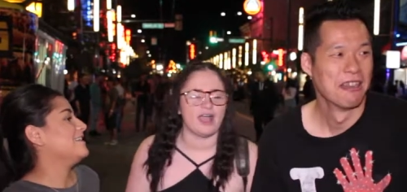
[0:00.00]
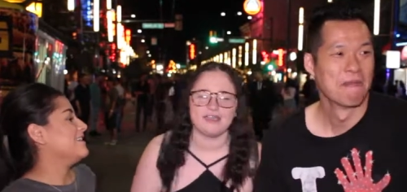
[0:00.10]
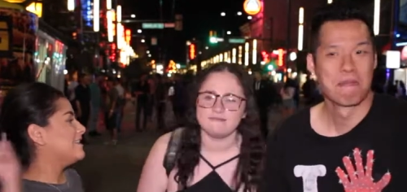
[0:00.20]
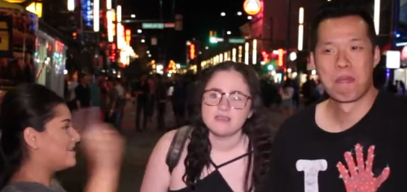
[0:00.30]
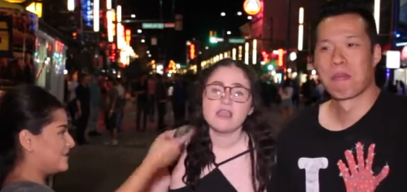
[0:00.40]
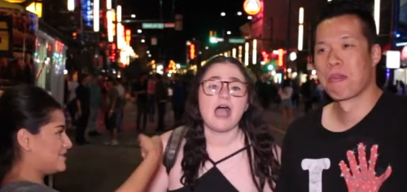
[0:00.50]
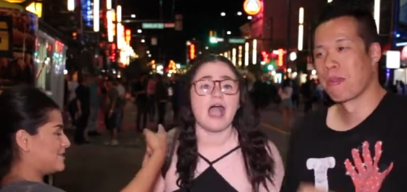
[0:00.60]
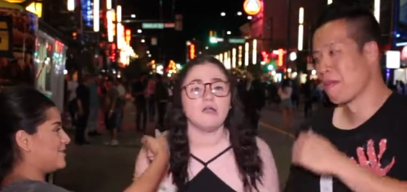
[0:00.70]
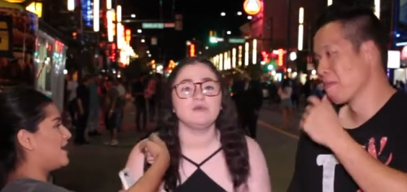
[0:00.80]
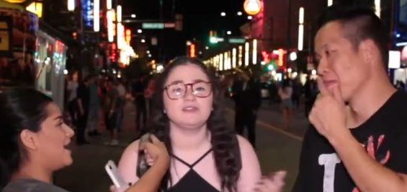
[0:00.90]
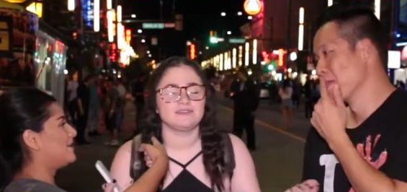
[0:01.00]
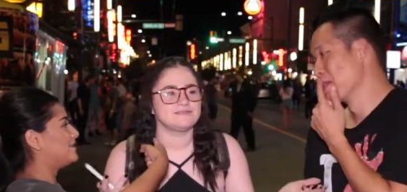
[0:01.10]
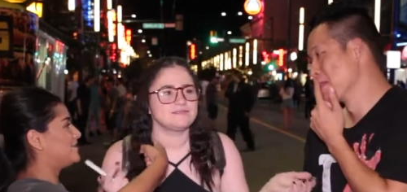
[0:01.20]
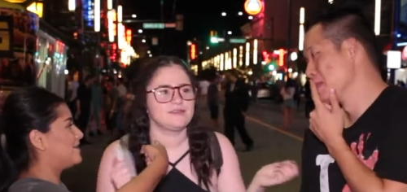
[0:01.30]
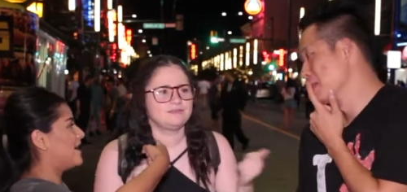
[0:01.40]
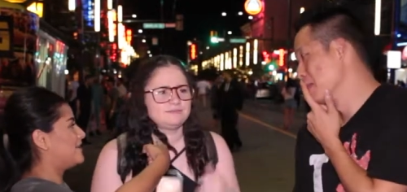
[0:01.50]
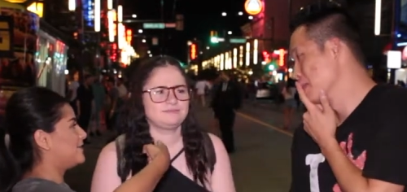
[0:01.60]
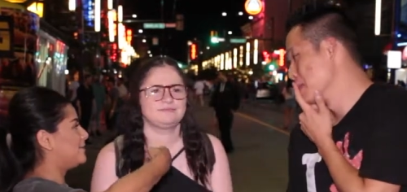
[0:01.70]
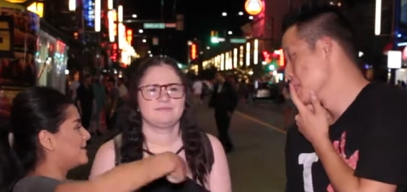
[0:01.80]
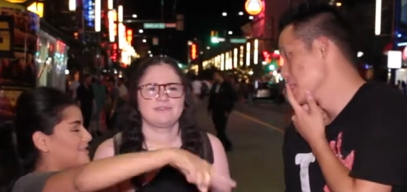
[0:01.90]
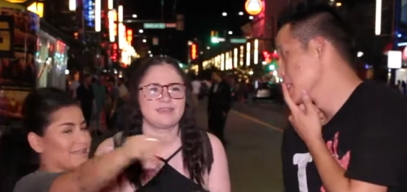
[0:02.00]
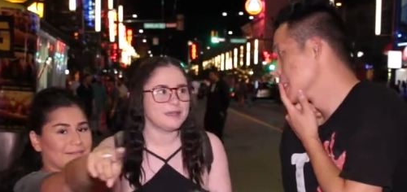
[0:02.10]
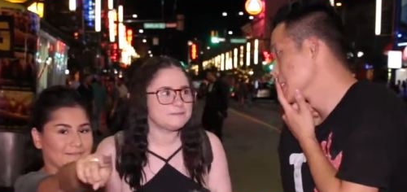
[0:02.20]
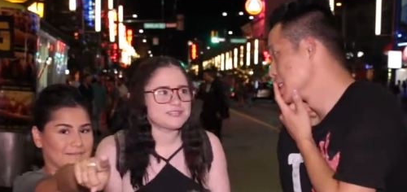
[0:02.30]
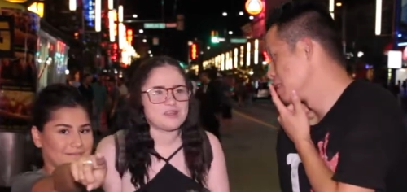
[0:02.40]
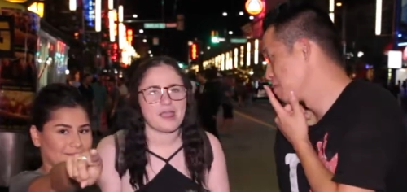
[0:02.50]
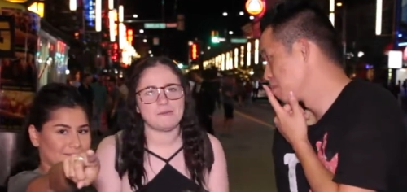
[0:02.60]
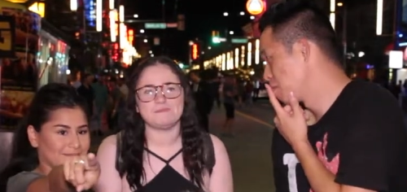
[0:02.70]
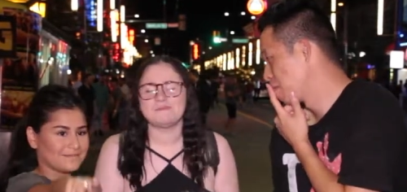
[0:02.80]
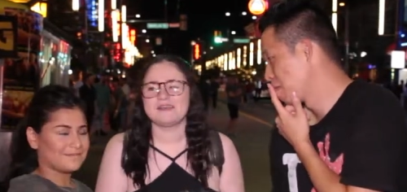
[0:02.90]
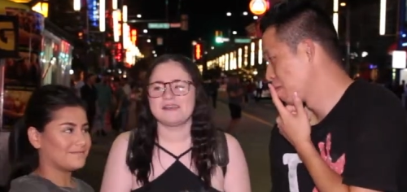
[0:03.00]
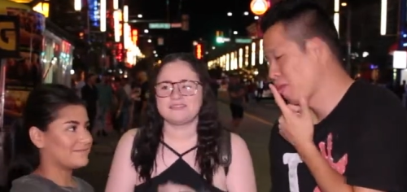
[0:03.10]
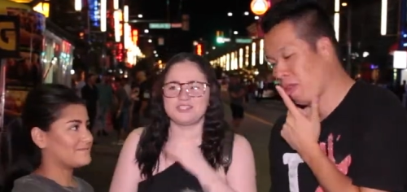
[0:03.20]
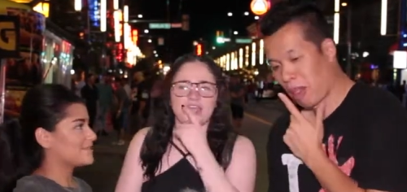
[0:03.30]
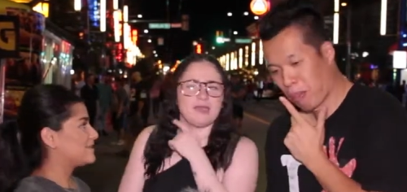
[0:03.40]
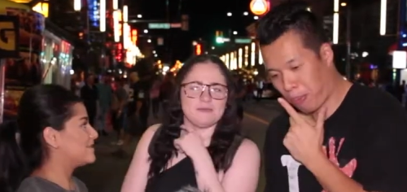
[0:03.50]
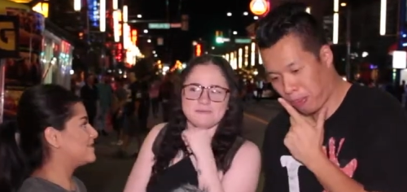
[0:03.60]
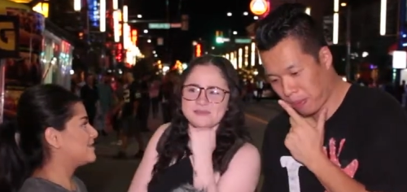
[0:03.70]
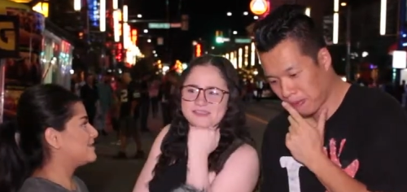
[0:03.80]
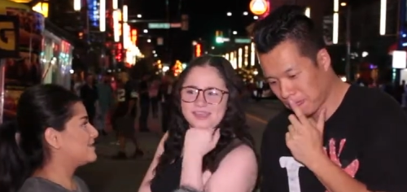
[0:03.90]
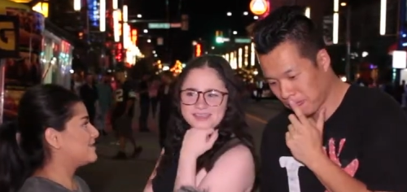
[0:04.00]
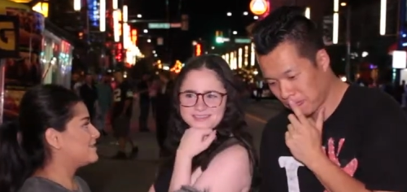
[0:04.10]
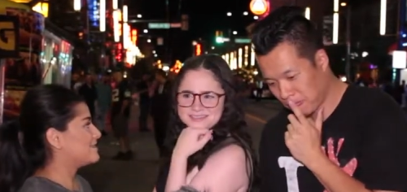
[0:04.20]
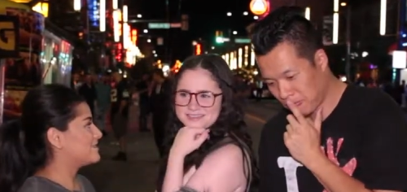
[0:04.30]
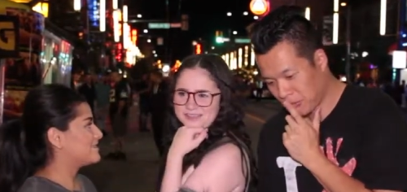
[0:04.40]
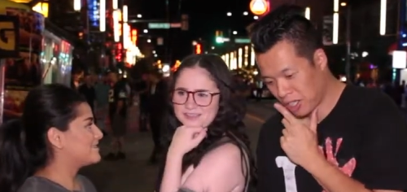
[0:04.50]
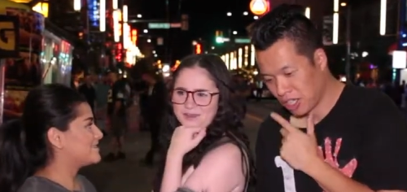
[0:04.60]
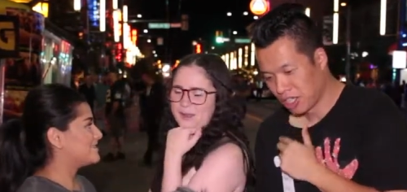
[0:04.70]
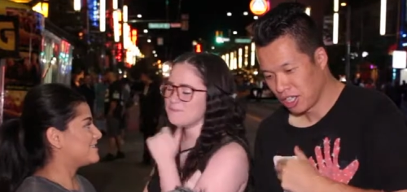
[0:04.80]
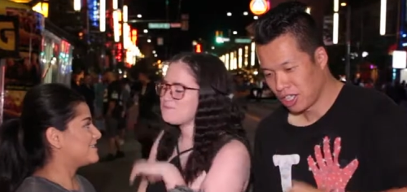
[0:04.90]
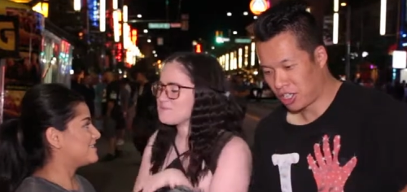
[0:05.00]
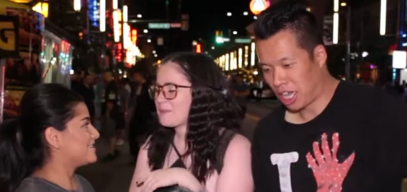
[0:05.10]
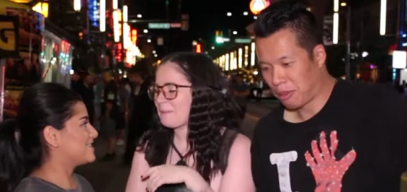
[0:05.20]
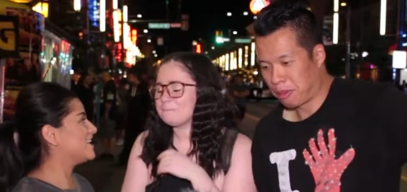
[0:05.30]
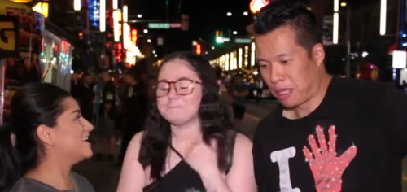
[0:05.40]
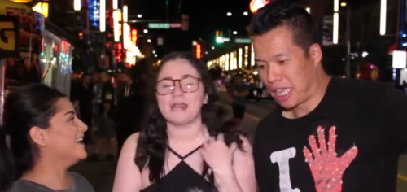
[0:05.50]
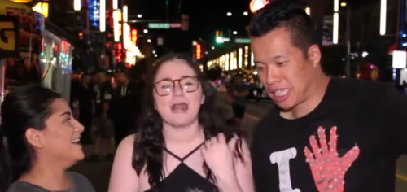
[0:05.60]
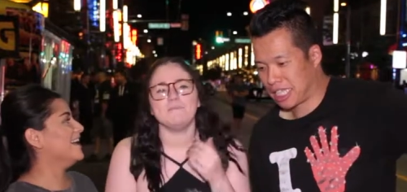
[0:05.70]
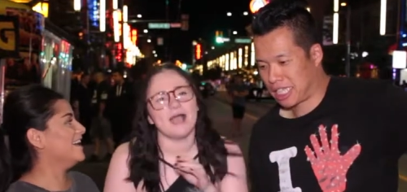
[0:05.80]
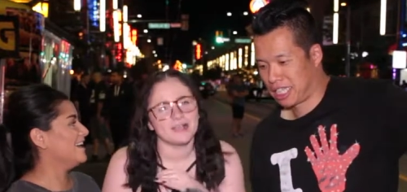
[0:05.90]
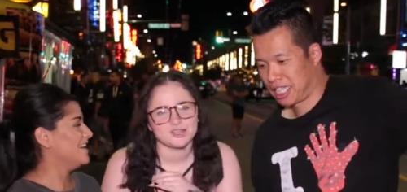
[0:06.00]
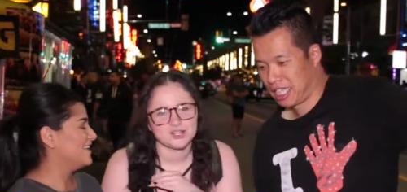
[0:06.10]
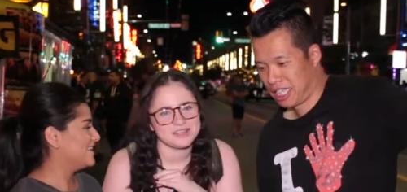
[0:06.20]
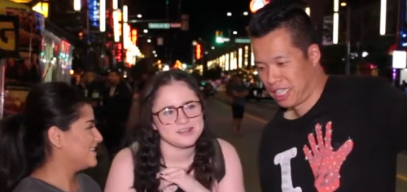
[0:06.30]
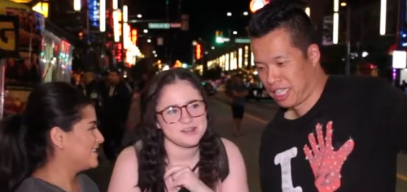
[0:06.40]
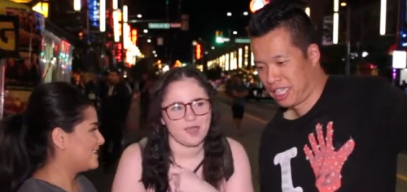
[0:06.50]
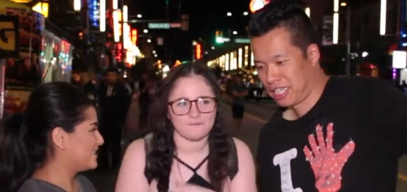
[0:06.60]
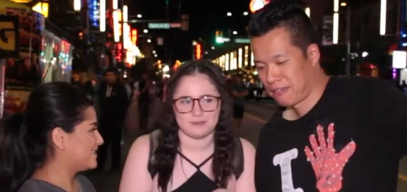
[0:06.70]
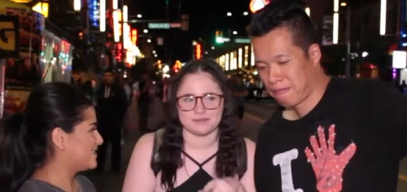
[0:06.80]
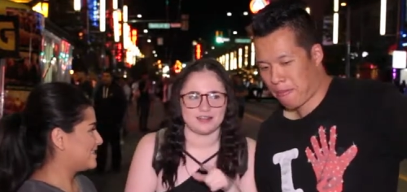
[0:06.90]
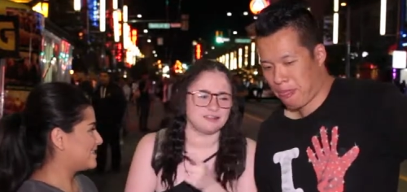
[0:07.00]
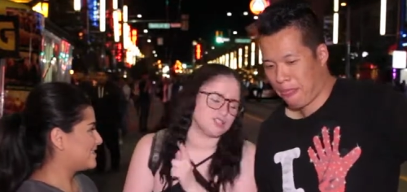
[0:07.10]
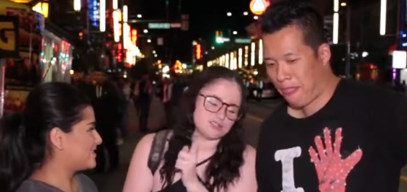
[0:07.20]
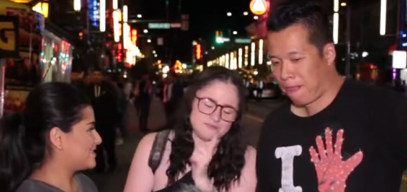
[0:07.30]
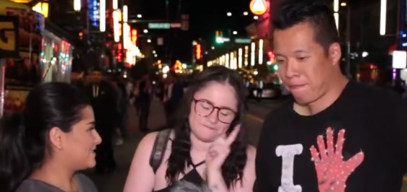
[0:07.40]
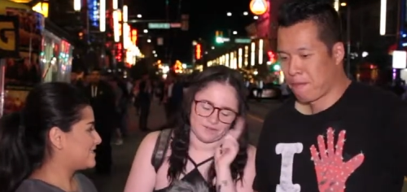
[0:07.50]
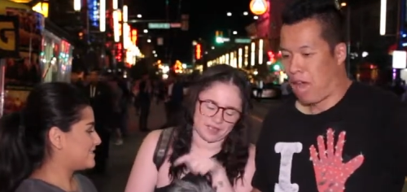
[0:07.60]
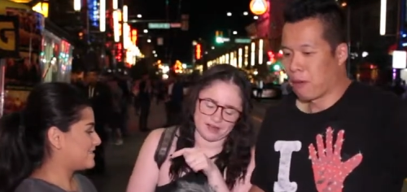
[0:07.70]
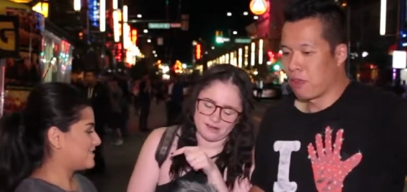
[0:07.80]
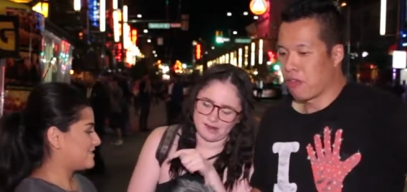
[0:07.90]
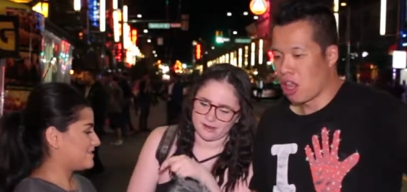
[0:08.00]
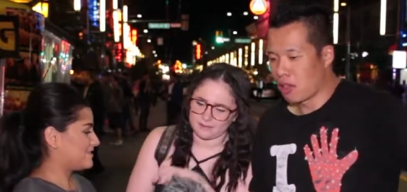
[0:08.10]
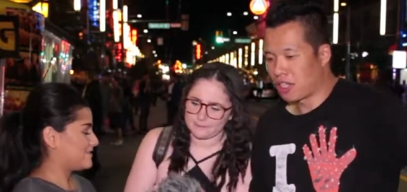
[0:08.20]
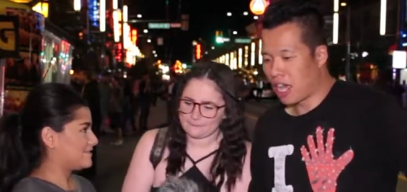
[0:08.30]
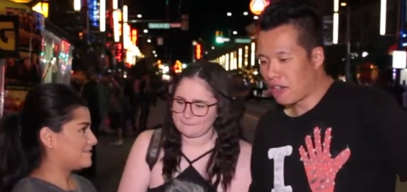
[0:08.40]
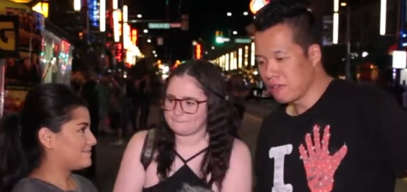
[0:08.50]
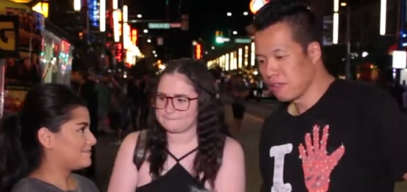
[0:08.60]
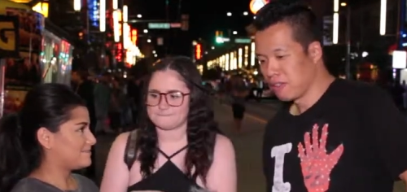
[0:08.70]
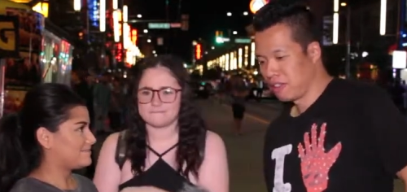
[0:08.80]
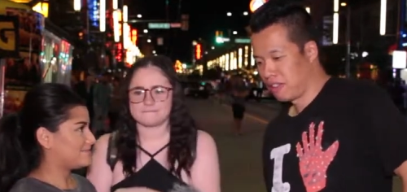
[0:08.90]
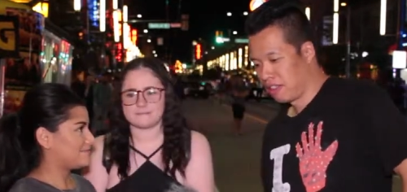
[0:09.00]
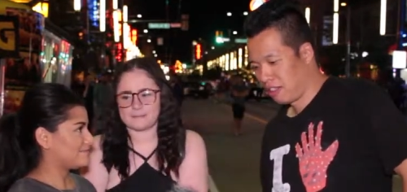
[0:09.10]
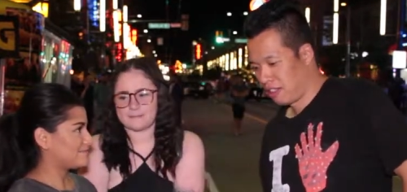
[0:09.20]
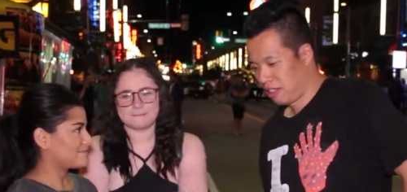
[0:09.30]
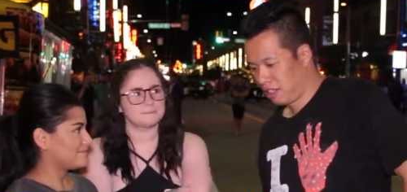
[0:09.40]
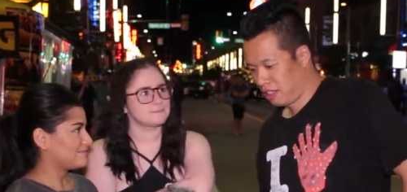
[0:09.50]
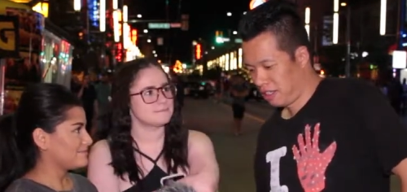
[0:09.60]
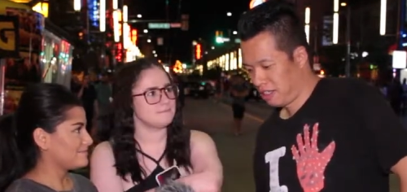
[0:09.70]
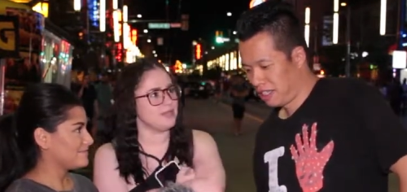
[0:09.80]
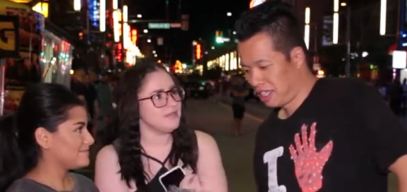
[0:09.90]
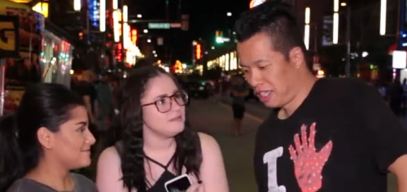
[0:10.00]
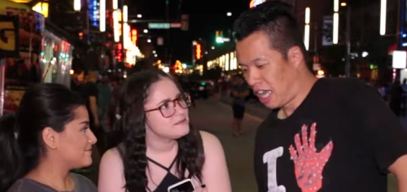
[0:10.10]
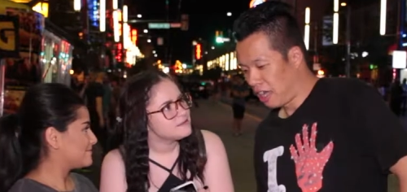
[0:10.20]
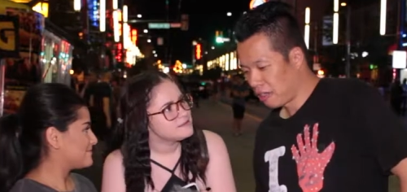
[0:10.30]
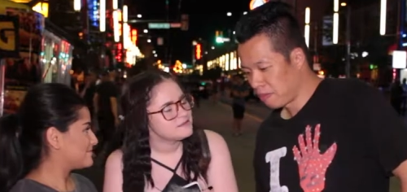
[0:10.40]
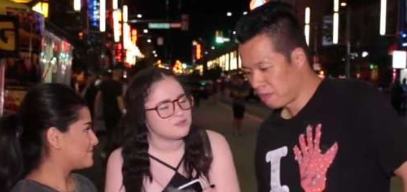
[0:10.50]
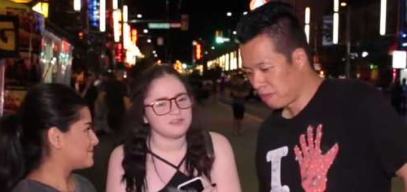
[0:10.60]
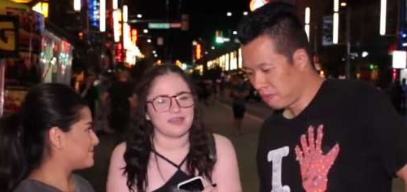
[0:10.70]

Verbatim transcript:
Speaker 1: I. Do I you handle? Do you handle? What is it? Gipstagram. G I P P S to Gram.
Speaker 2: G I P P S. But I'm
Speaker 1: actually not famous at all. She's fucking. How
Speaker 2: many followers do you have? Me? Yeah.
Speaker 1: Three